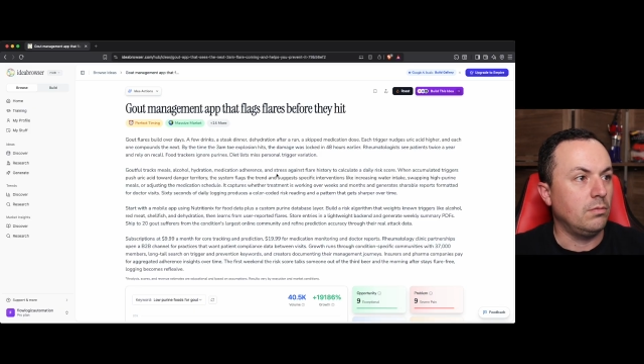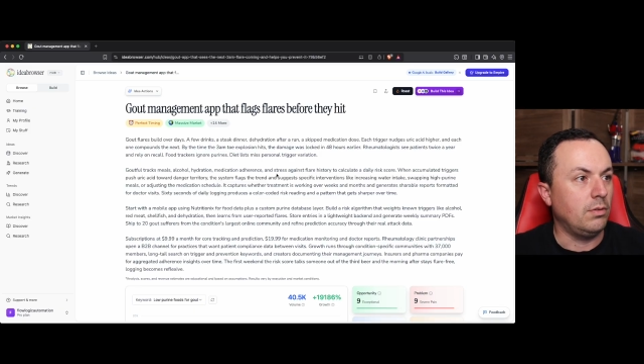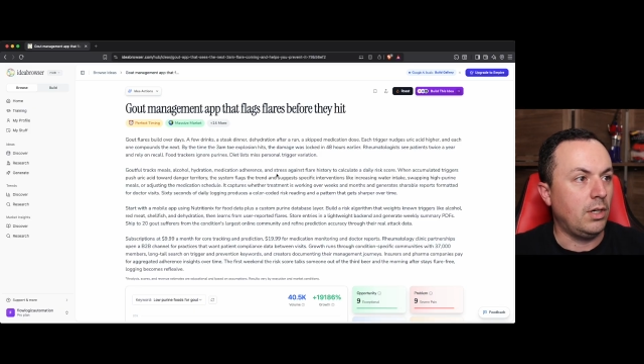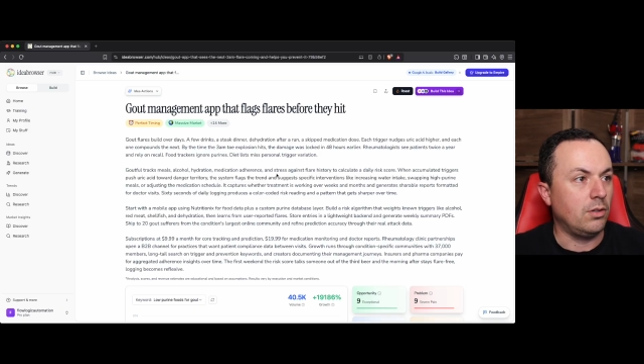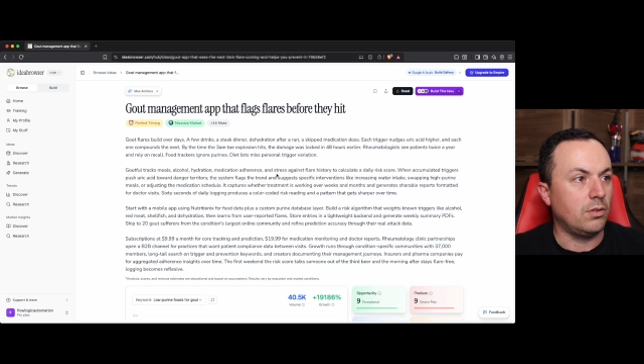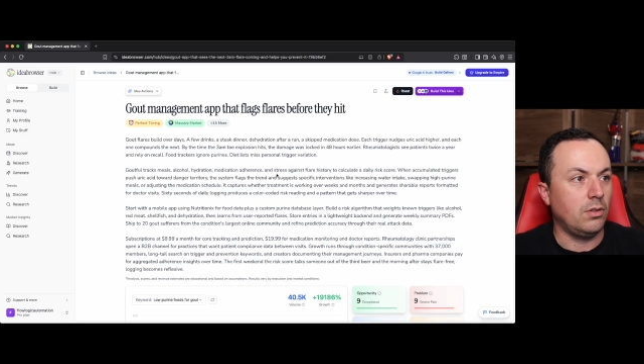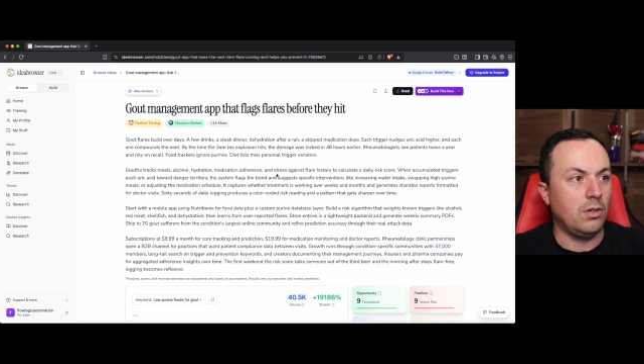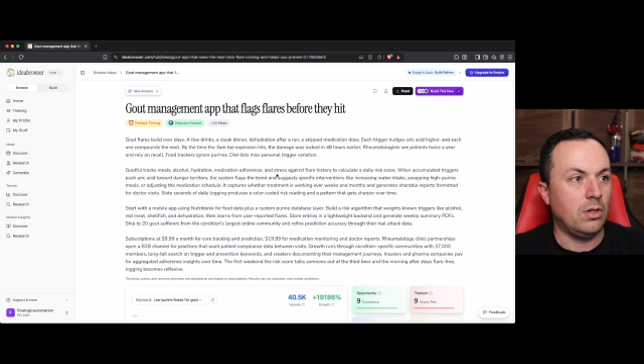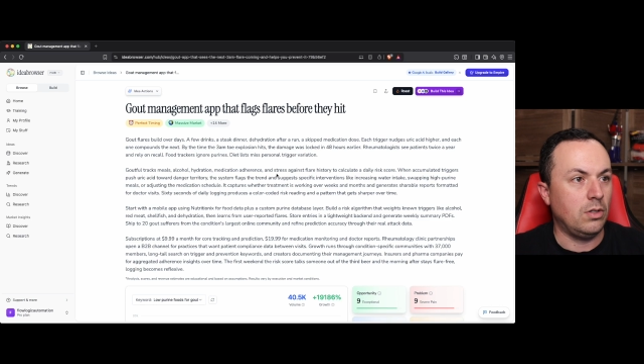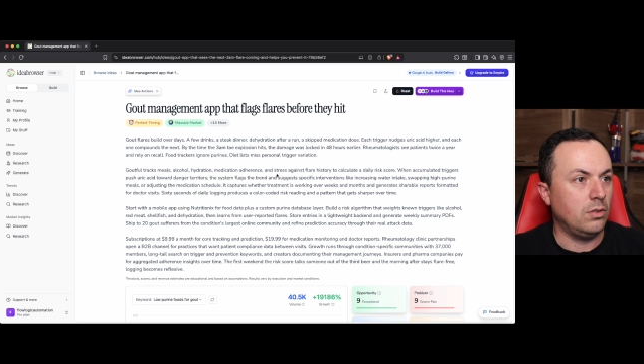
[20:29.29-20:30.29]

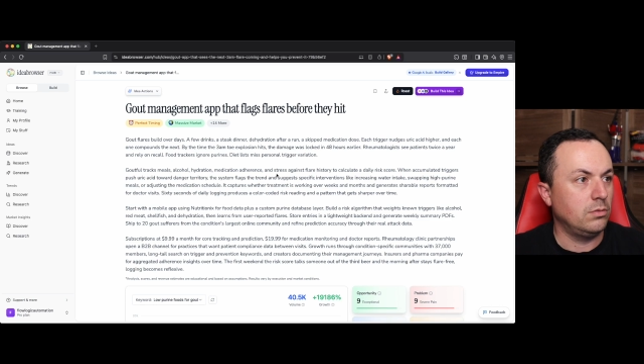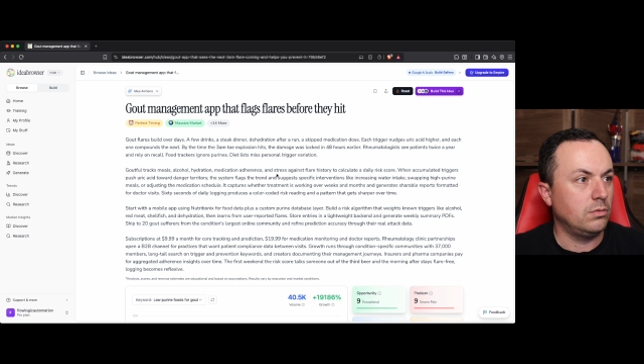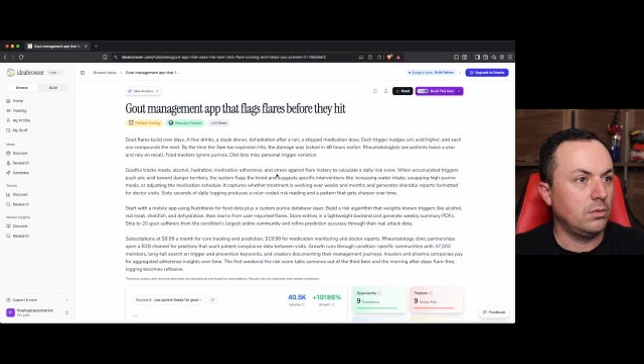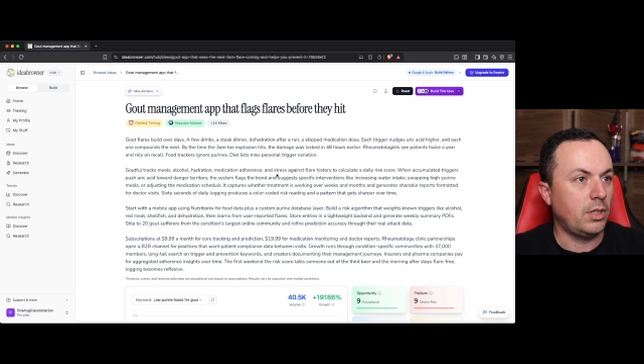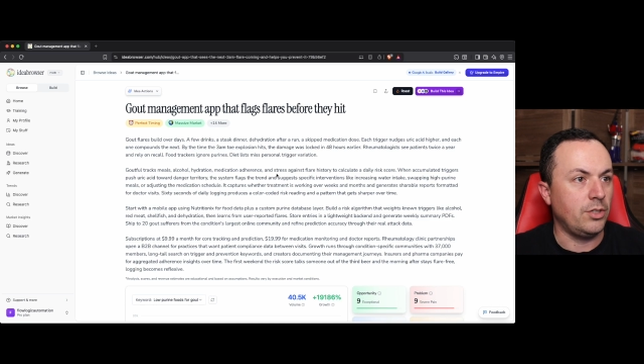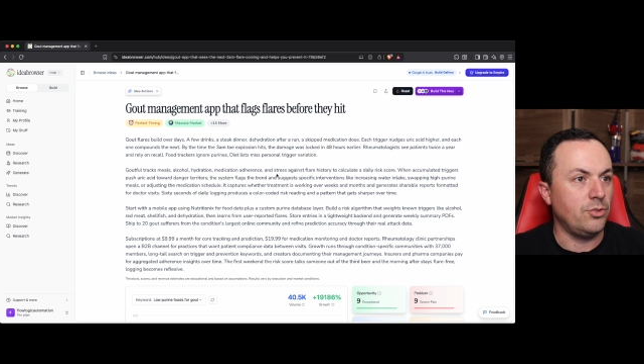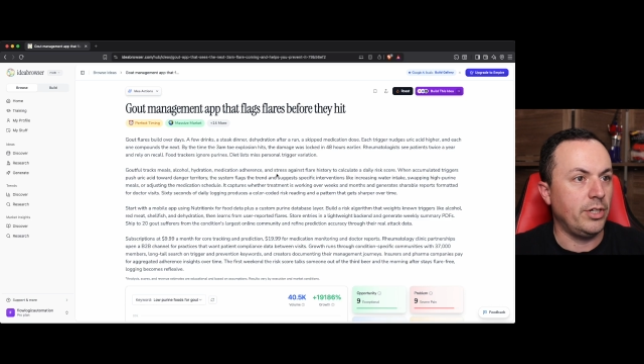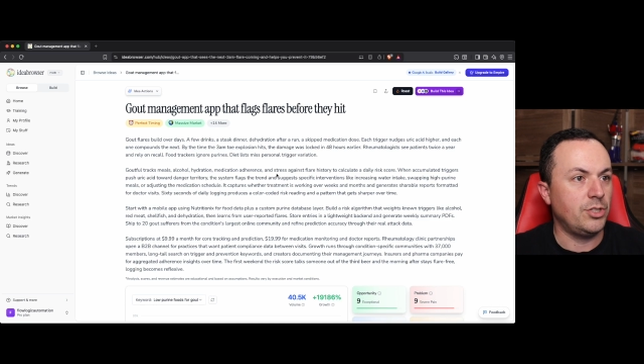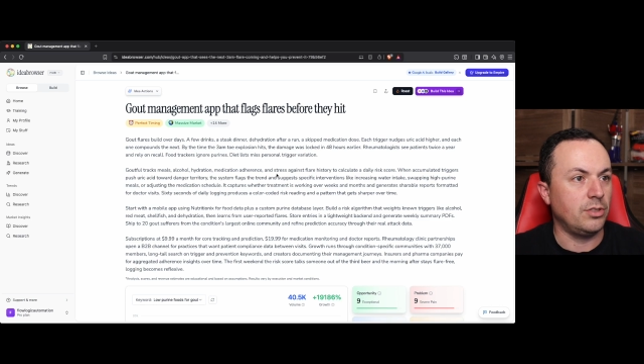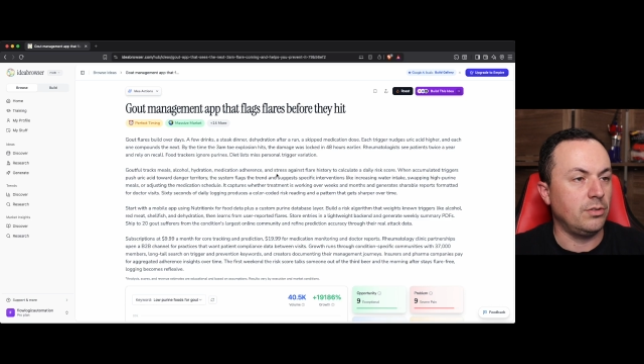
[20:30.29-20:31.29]
alcohol,
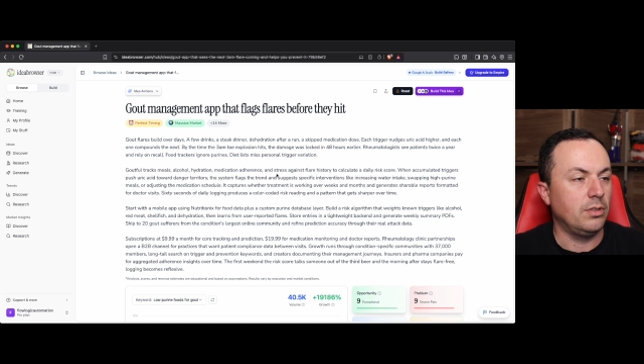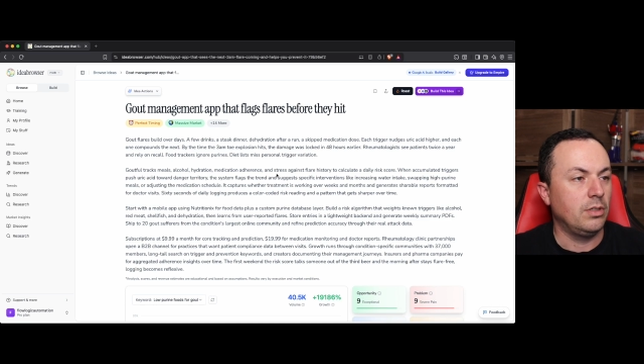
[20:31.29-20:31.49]
hydration.